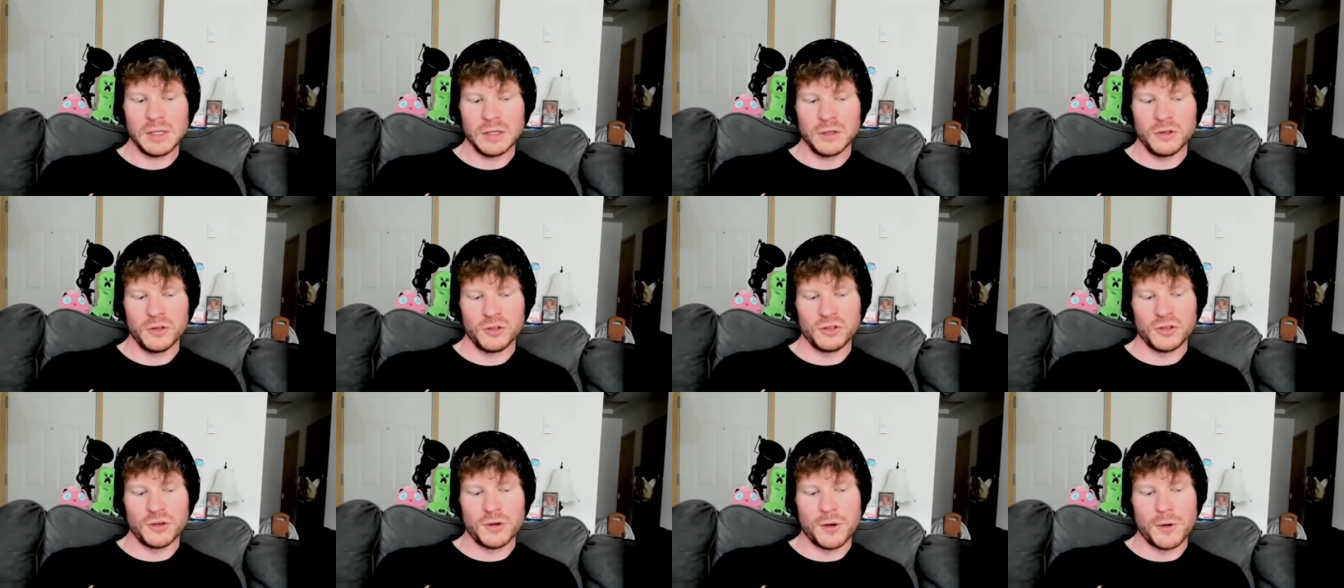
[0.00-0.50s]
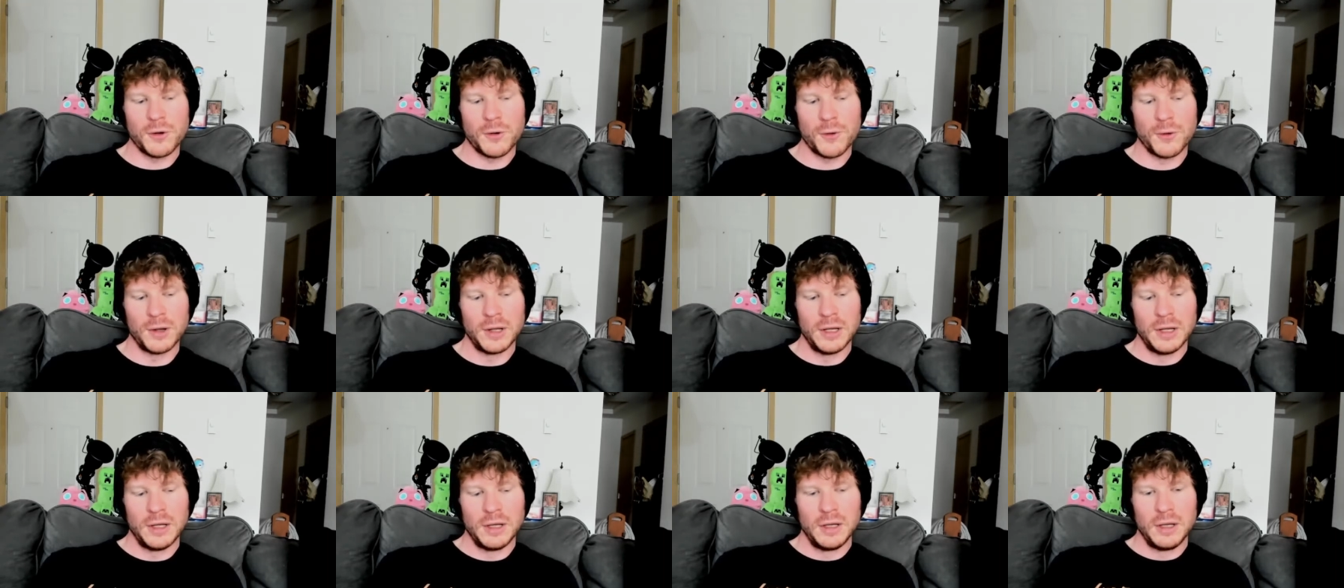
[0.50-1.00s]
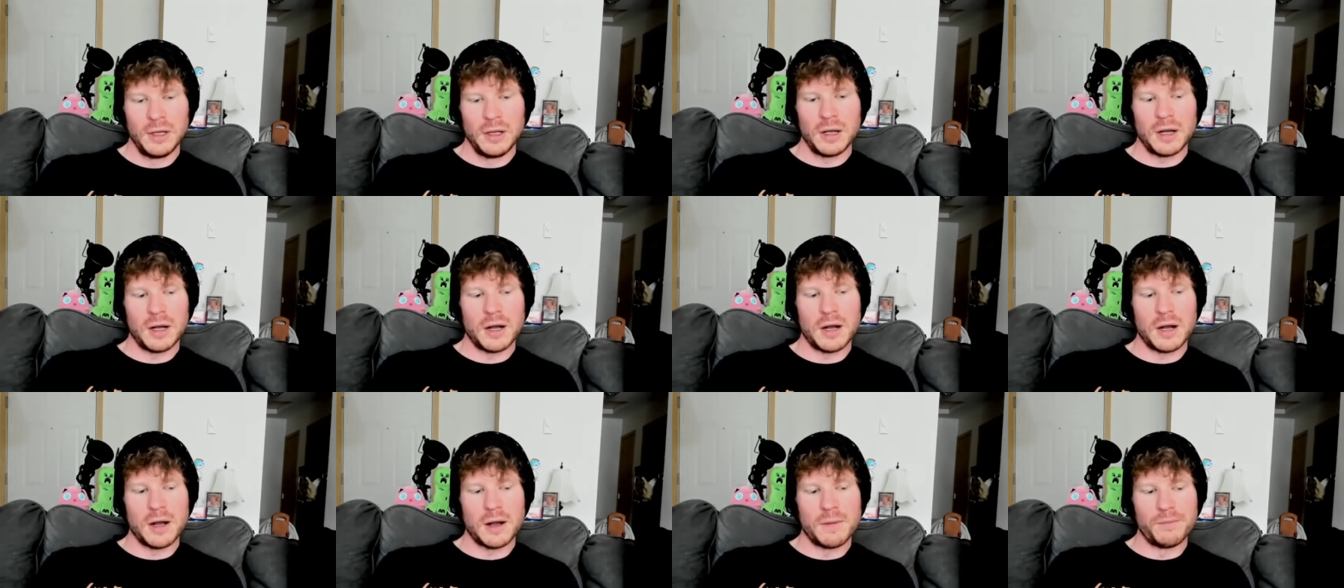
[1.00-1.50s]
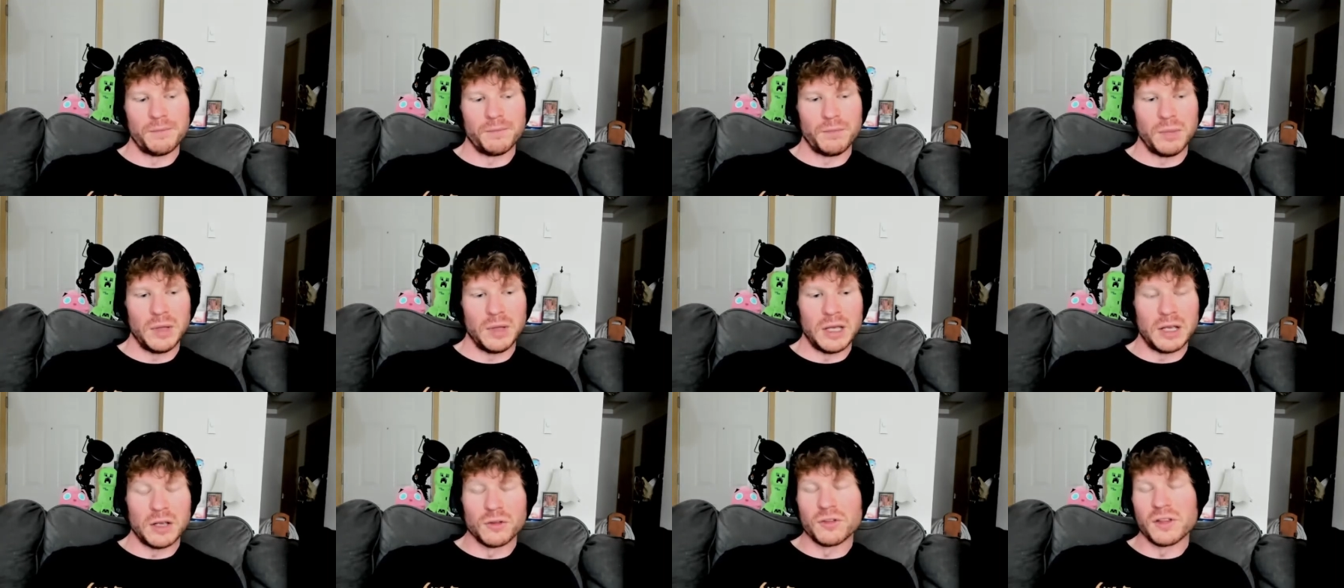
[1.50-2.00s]
So,
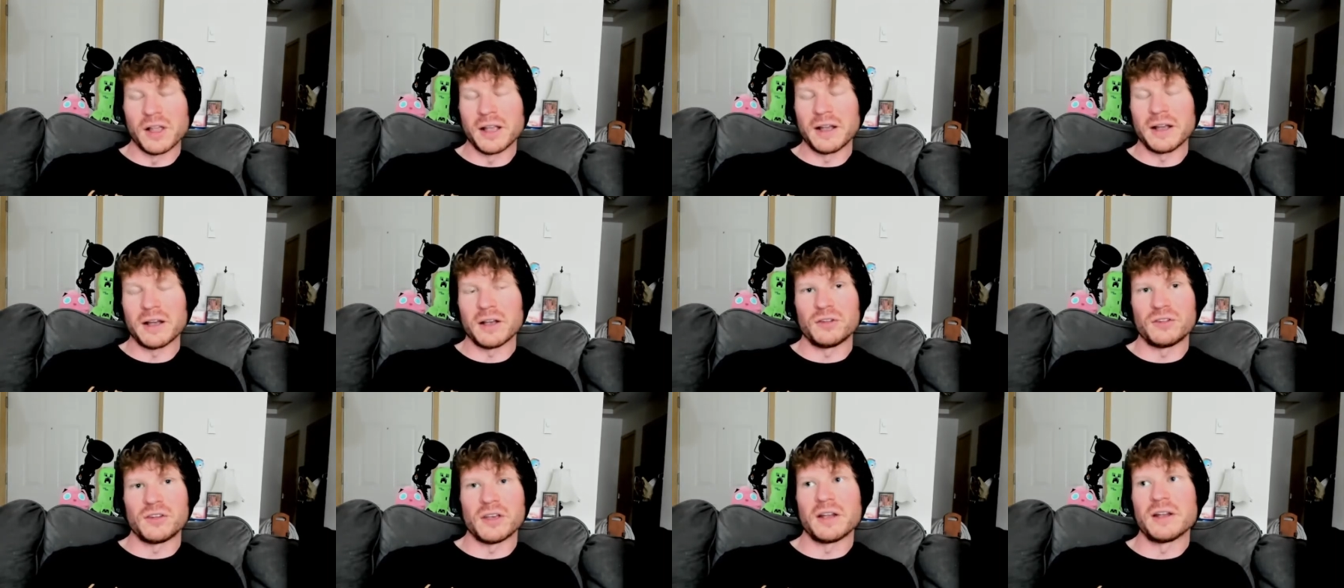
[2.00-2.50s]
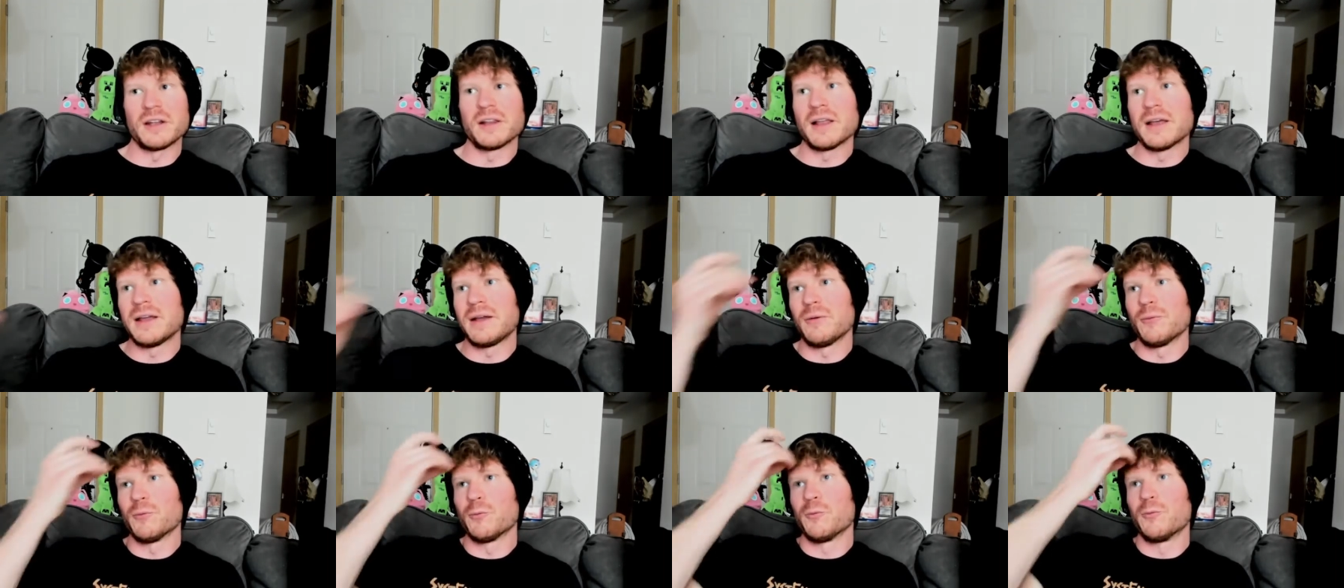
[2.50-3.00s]
because like I said, like,